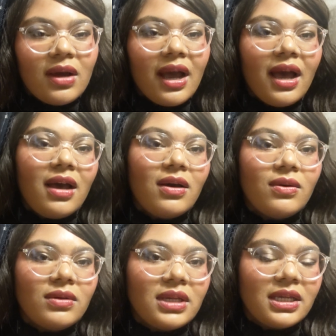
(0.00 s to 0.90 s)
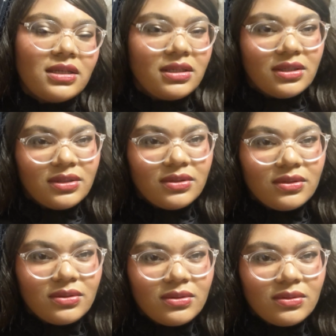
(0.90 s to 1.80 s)
how can
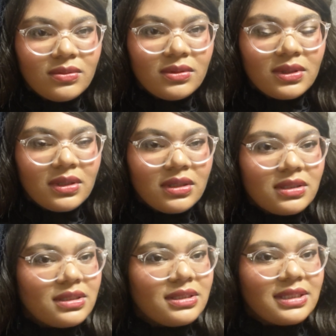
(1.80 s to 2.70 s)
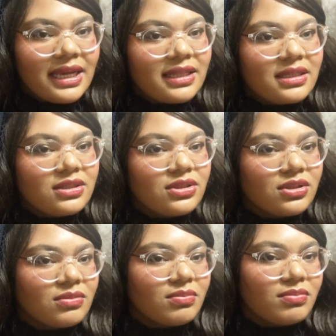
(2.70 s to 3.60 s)
you say that
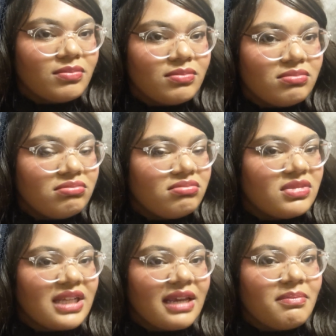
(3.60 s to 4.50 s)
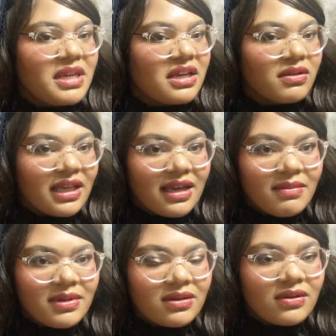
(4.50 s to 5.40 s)
you're, say,
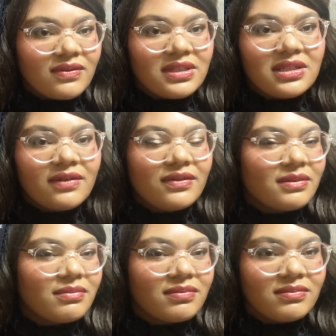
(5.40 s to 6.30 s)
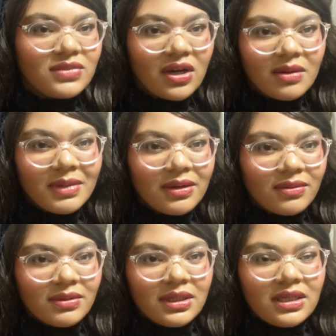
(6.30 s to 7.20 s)
BLM and all this stuff and talk
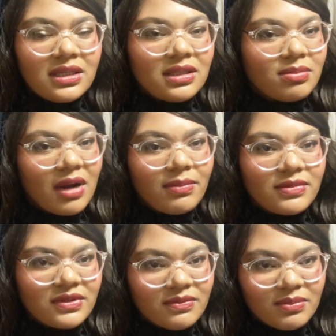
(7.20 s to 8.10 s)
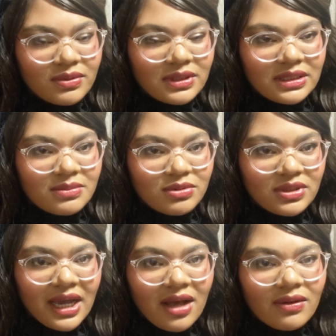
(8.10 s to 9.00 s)
about the problems of police
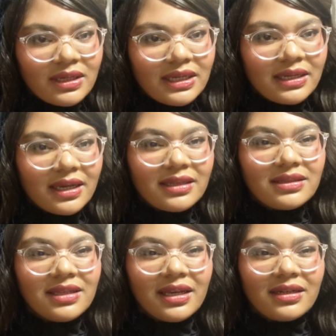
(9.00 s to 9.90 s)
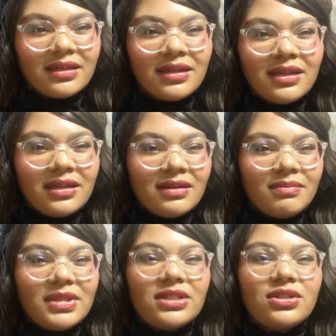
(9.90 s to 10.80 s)
brutality and then
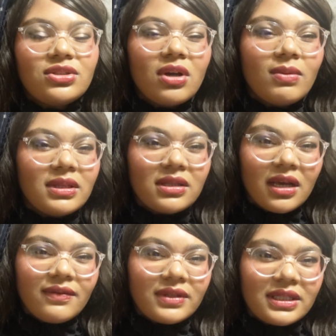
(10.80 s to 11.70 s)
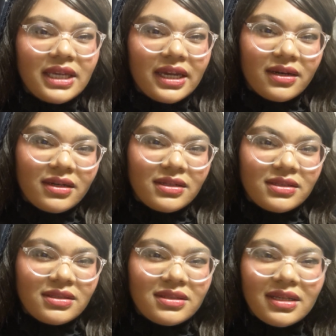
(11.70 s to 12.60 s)
be so in love with a
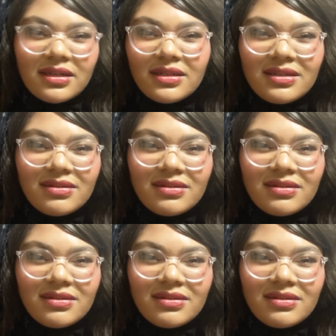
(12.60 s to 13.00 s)
character that